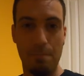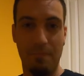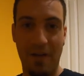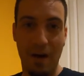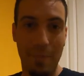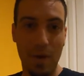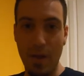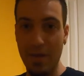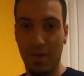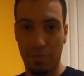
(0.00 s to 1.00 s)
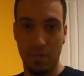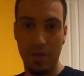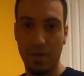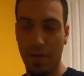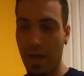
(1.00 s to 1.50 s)
found my way through
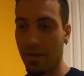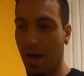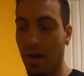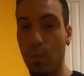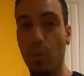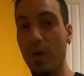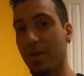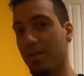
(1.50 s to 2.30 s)
it, and I wish